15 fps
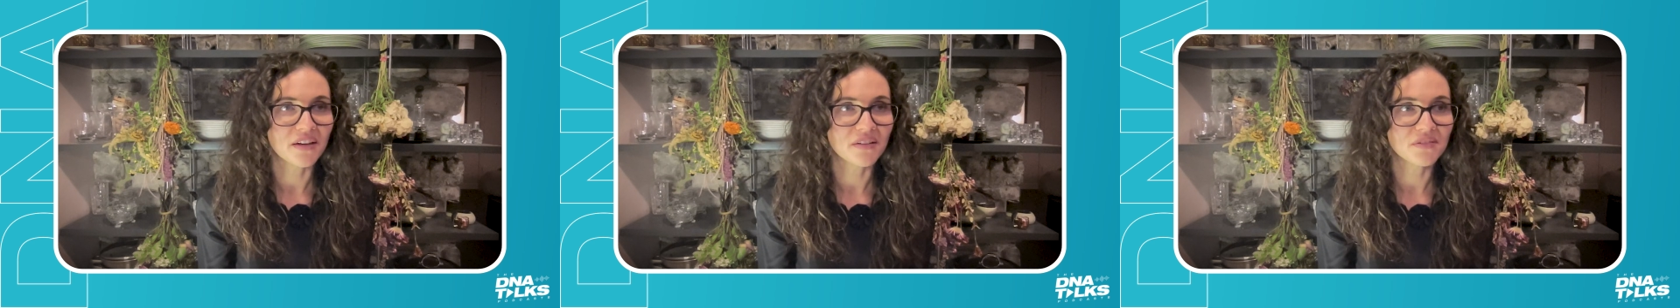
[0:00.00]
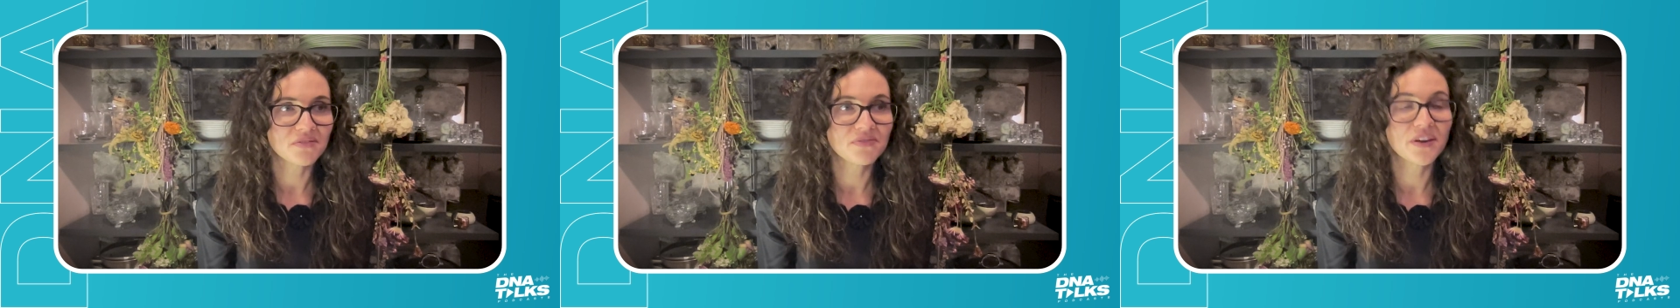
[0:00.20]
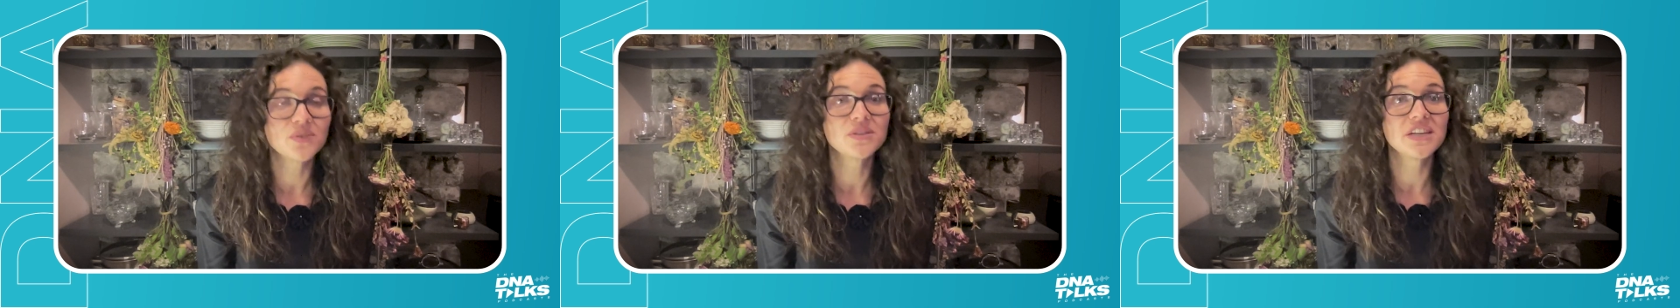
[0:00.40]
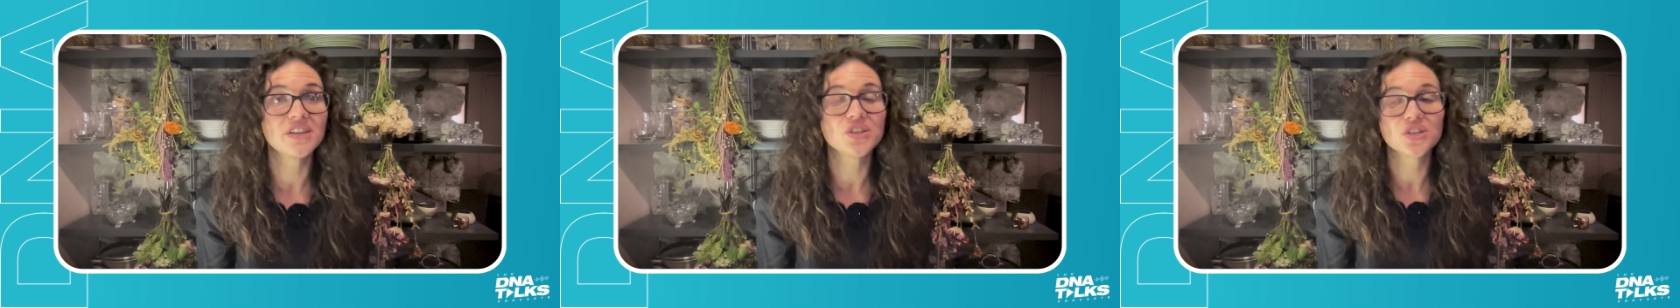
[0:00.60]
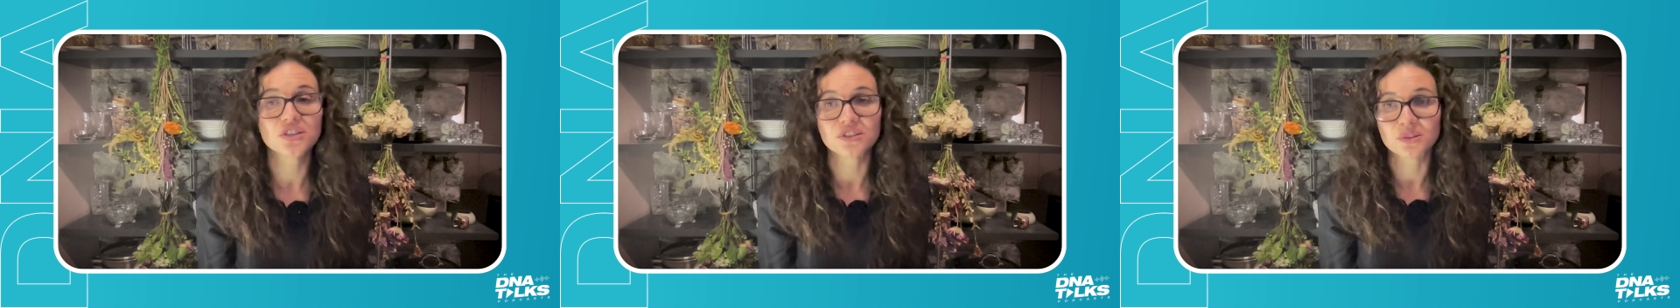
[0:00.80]

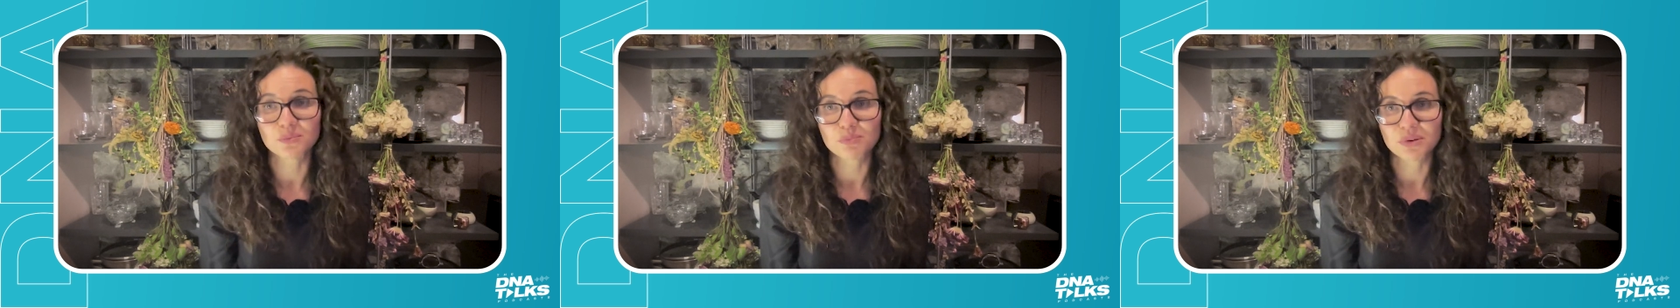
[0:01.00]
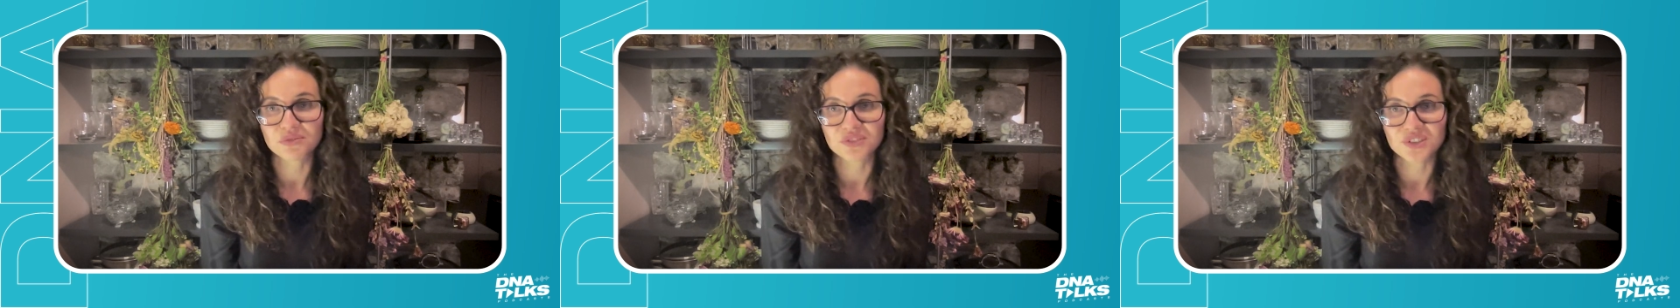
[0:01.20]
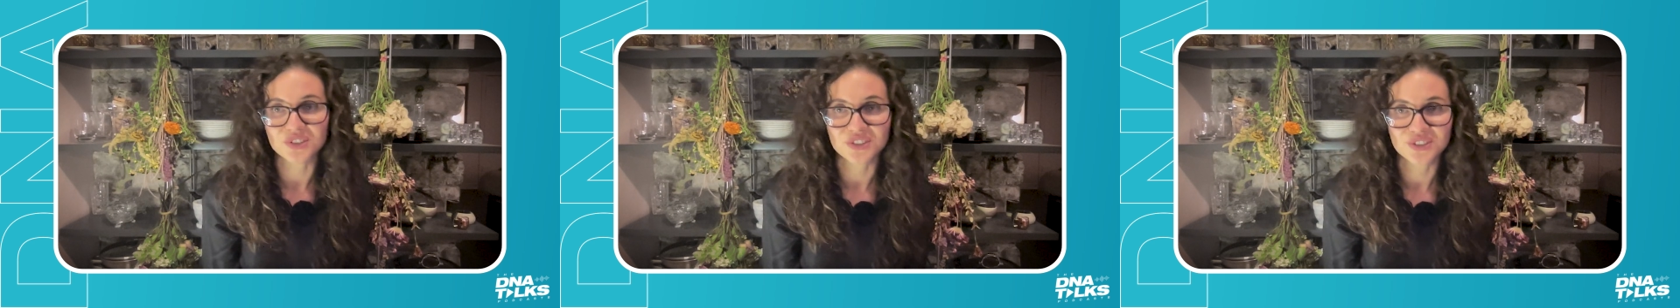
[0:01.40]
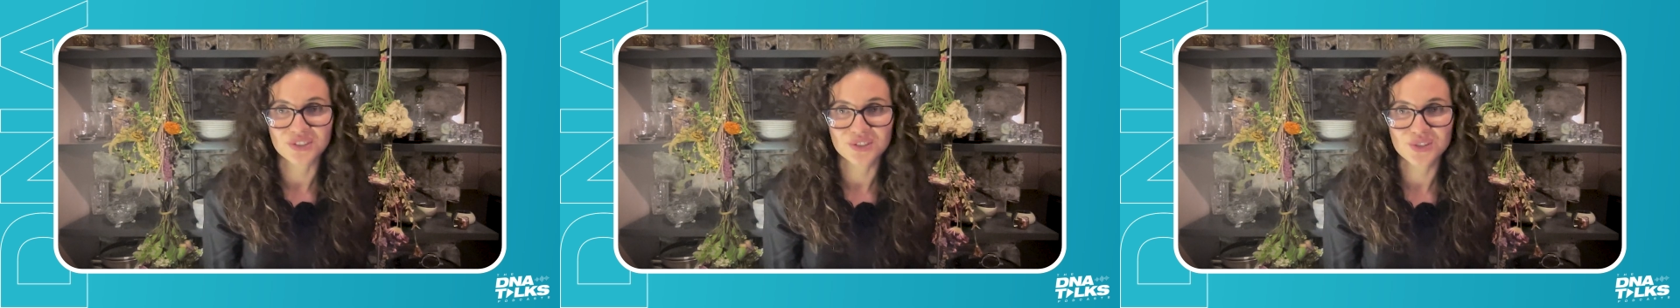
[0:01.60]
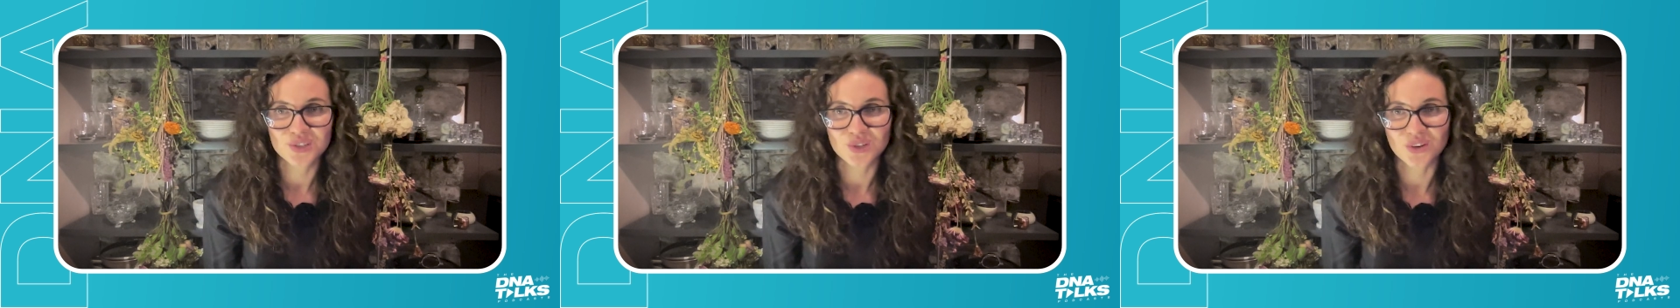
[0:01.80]
foundational and pivotal
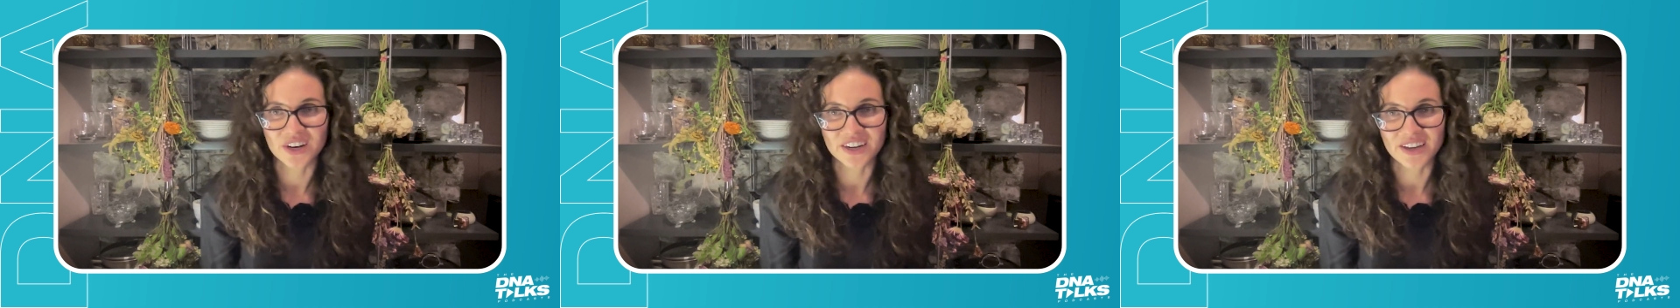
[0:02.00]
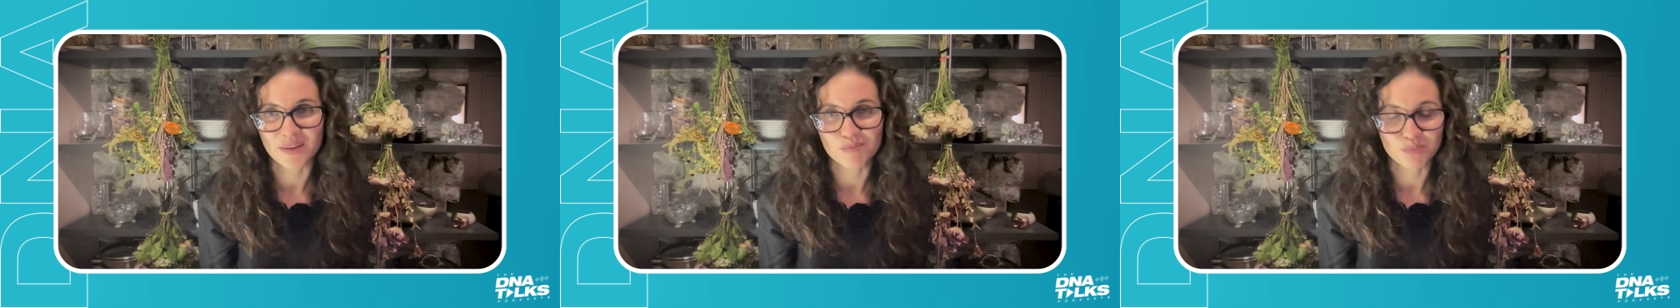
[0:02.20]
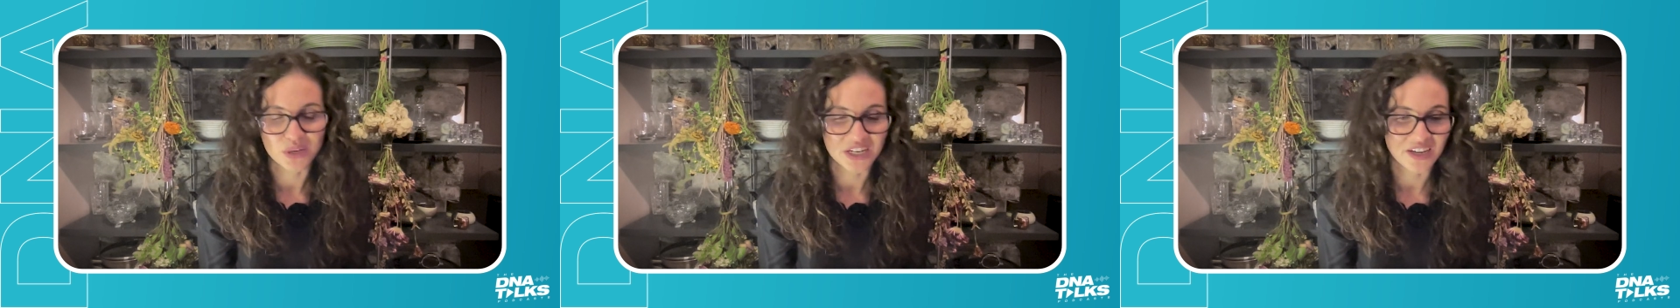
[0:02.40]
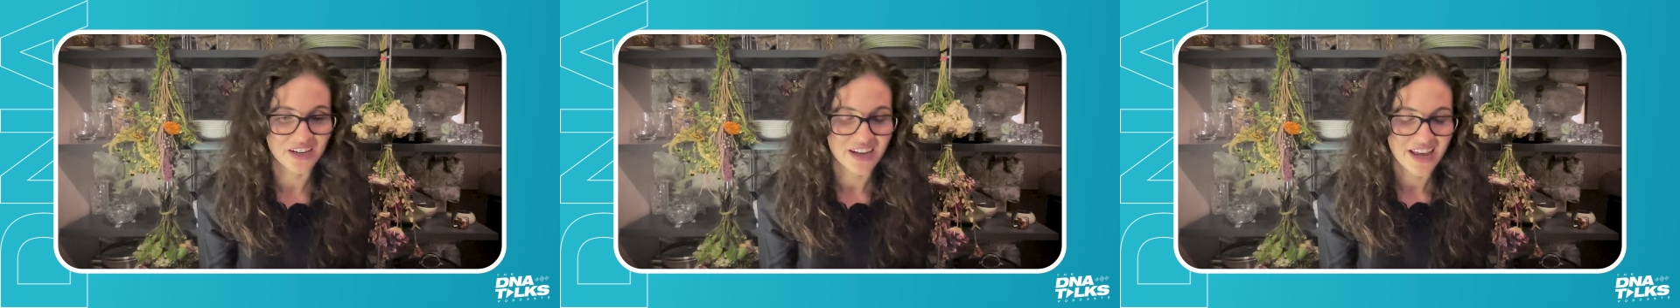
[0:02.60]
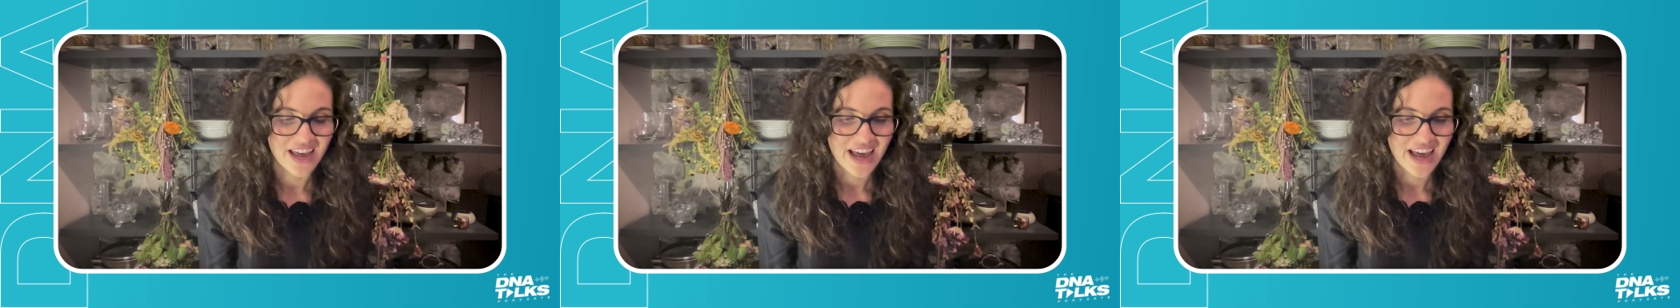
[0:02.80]
to our company.